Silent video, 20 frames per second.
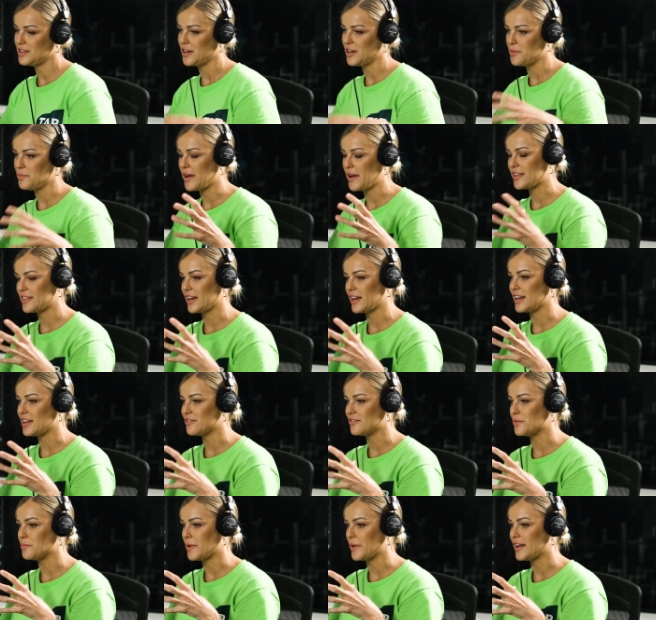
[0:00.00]
make that
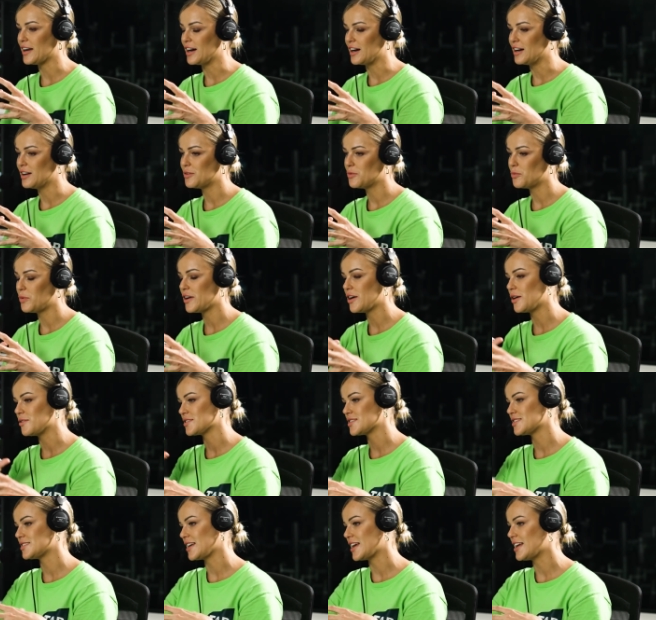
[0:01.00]
even better, when I
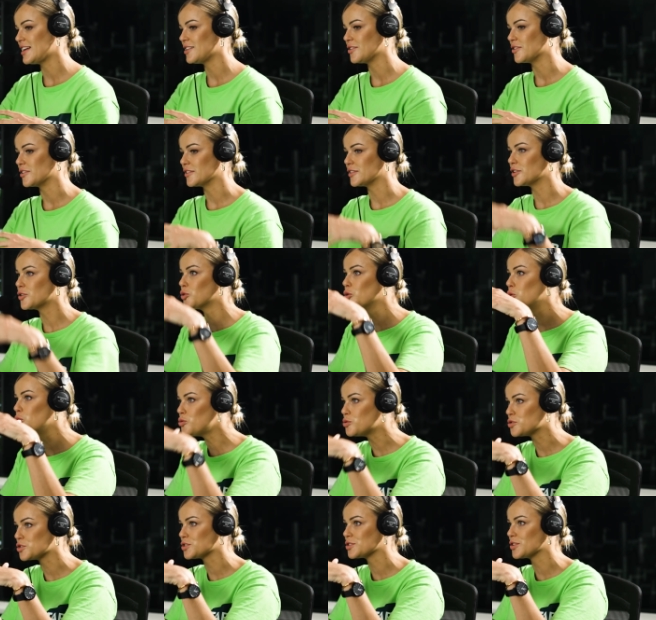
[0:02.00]
was standing on it, the
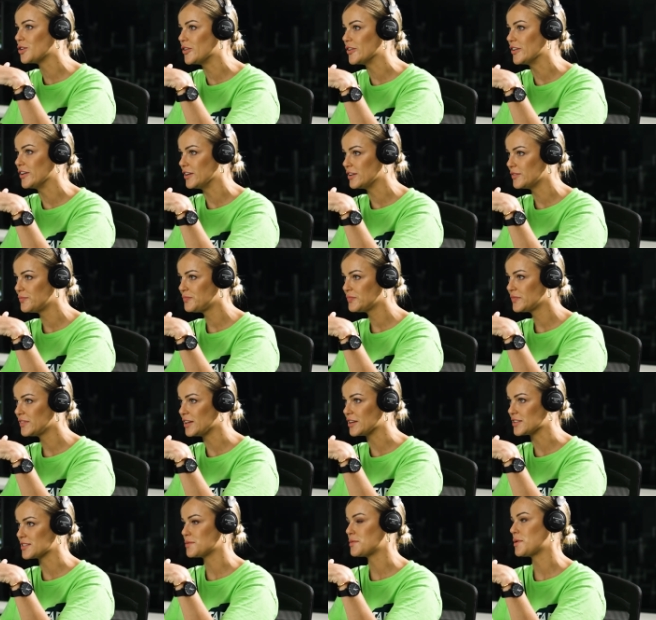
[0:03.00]
cush on it,
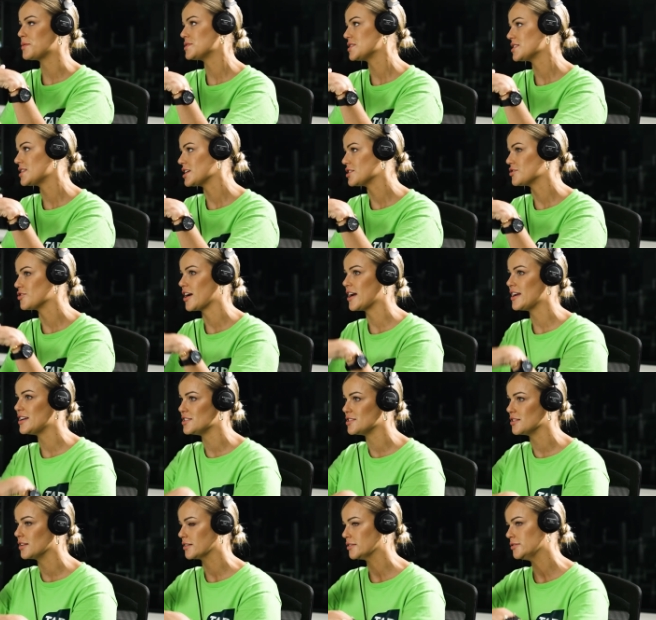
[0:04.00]
sometimes you think
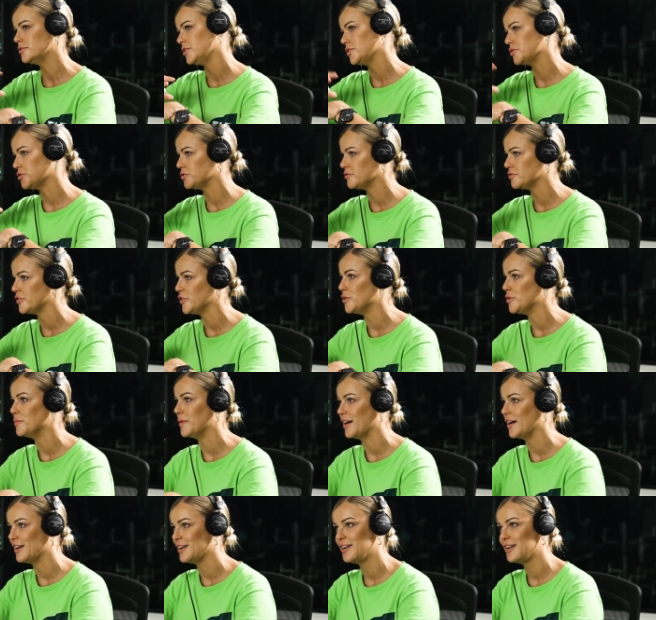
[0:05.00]
drainage, you're like, oh no, too firm,
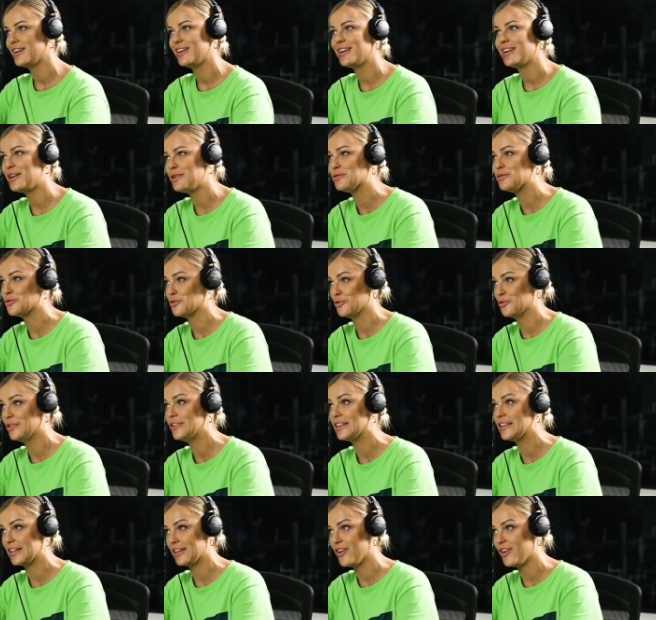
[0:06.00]
but it was
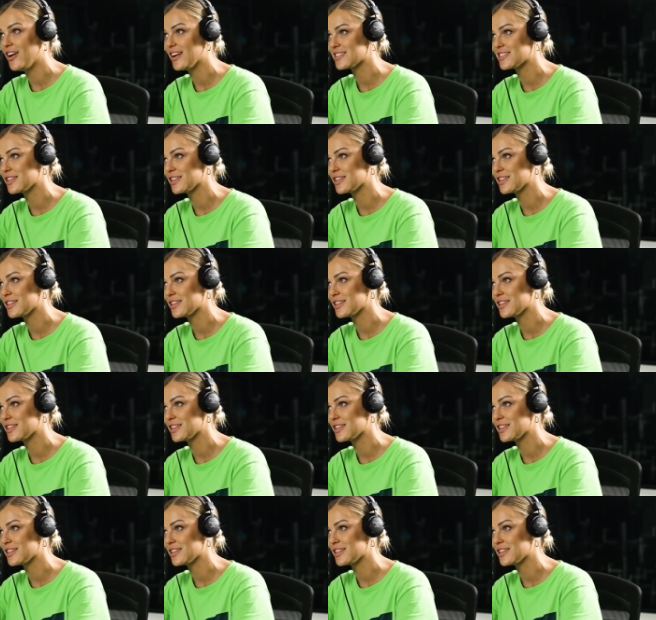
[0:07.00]
really nice